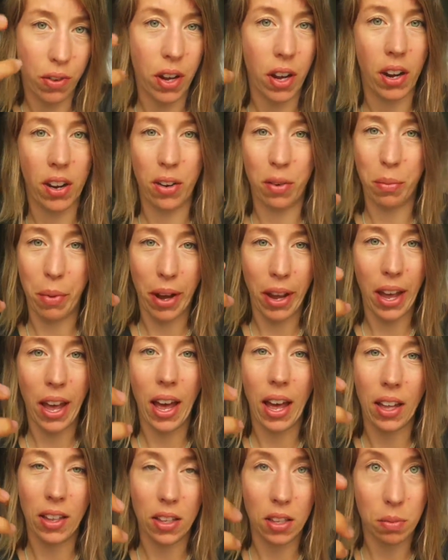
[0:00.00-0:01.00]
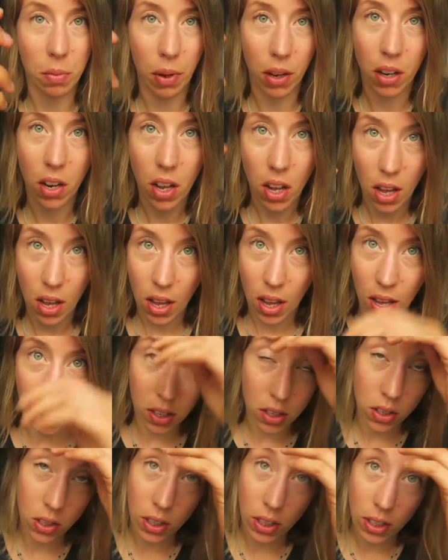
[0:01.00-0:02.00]
of hair in my hands. But
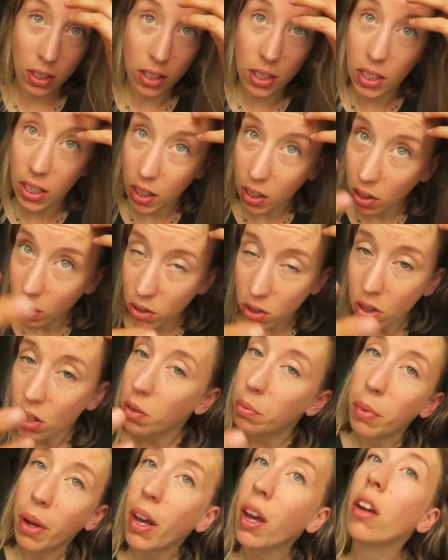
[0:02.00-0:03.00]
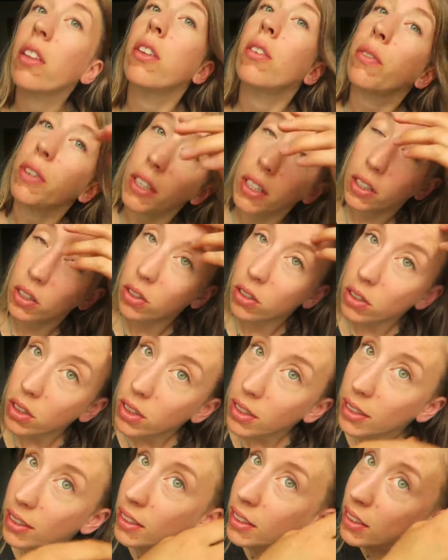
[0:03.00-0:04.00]
as you can see, and also in my other
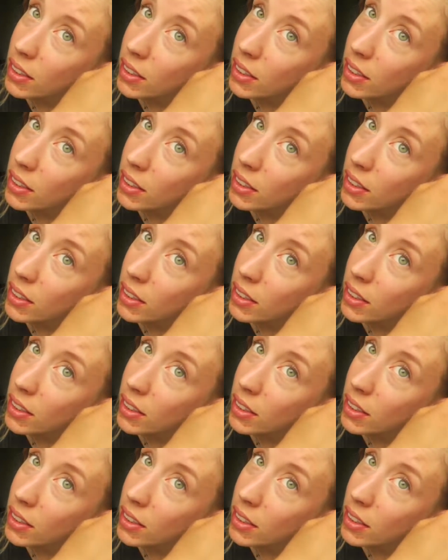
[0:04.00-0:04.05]
videos,